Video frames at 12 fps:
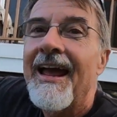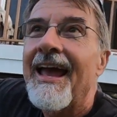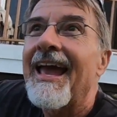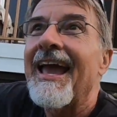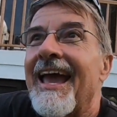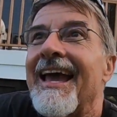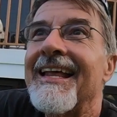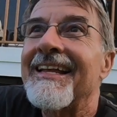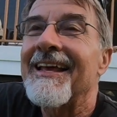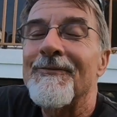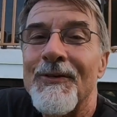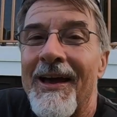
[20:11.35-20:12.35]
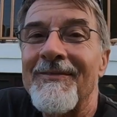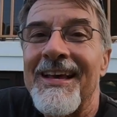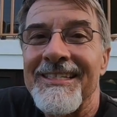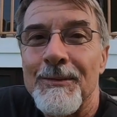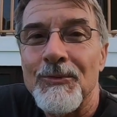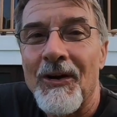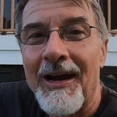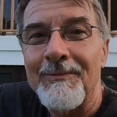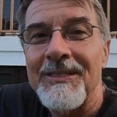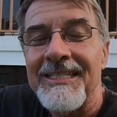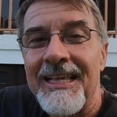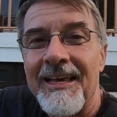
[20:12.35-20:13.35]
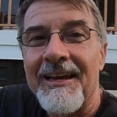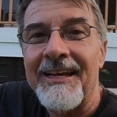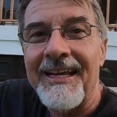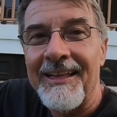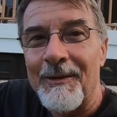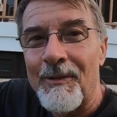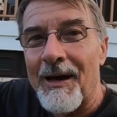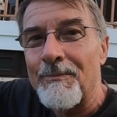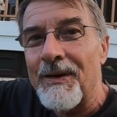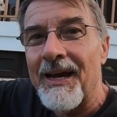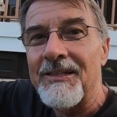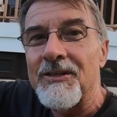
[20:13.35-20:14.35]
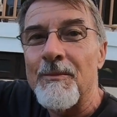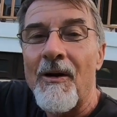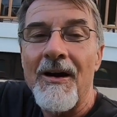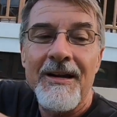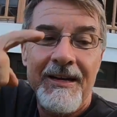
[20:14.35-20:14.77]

And if you have not subscribed, just click on that little My PI Dream heart